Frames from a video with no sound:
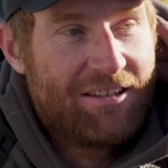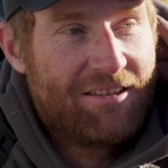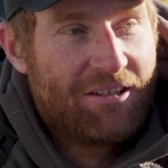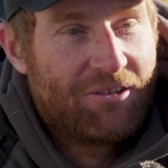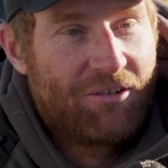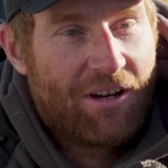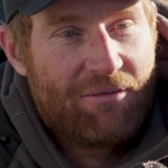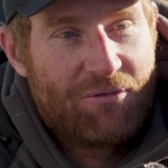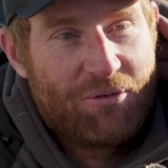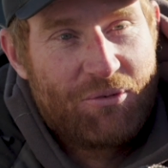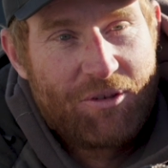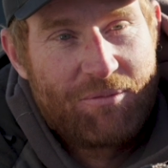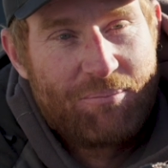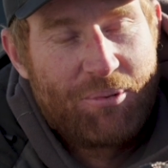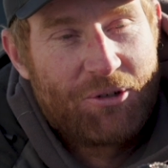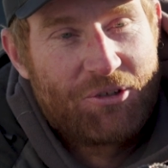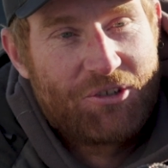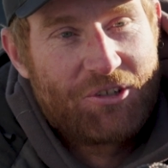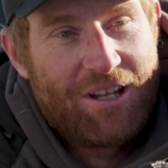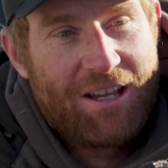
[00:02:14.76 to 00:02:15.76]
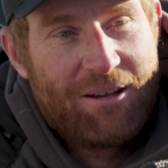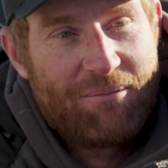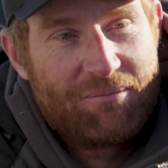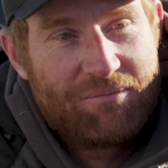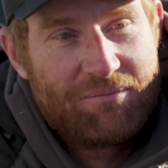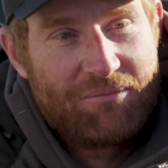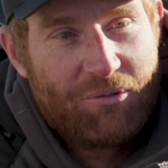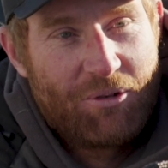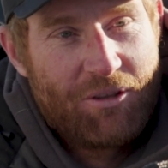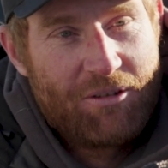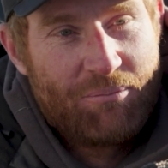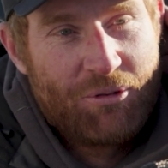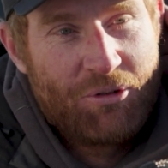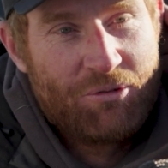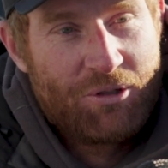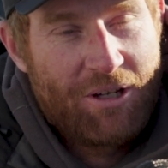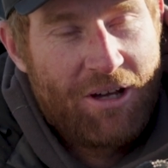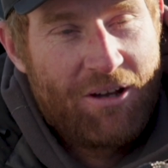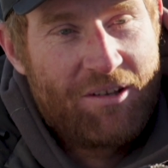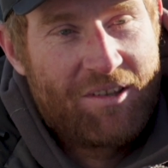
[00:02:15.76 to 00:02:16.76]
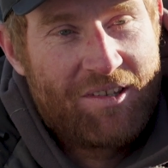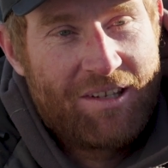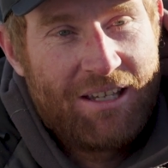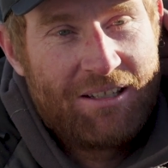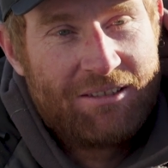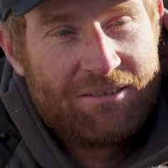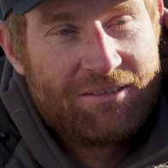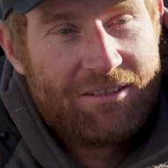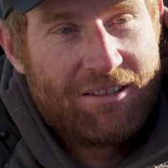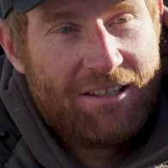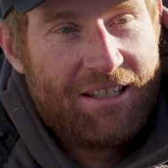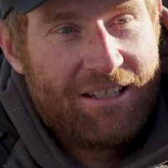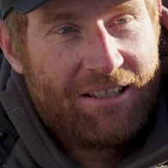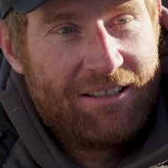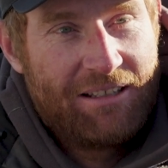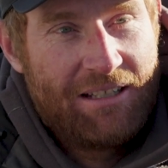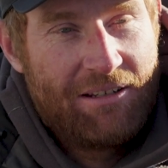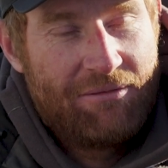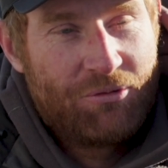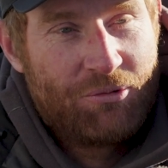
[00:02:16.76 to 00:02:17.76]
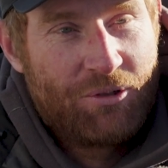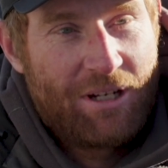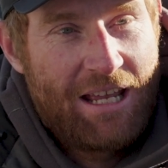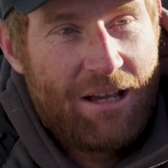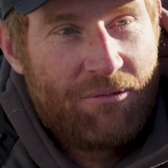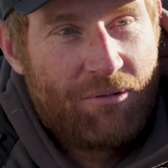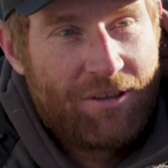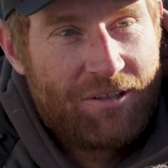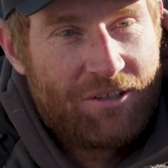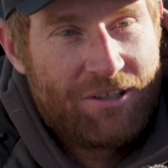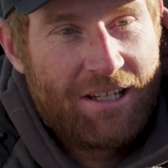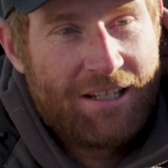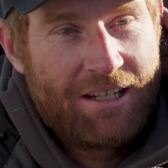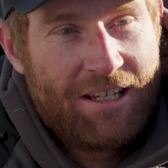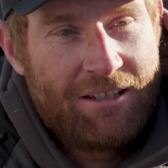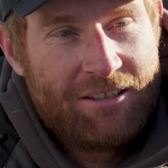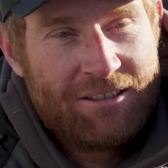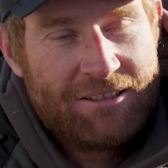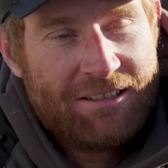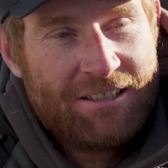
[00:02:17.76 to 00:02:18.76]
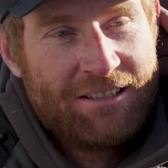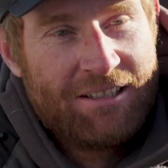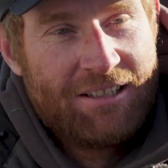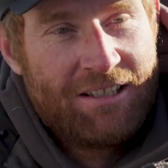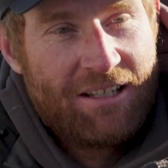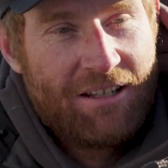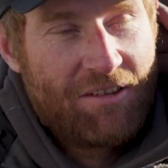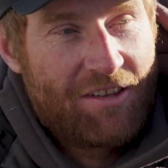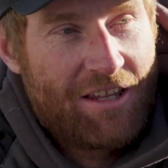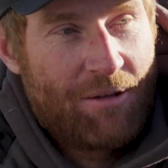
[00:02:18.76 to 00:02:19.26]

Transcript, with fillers: The gravel was pushed up with a bulldozer and then levelled out with a digger, and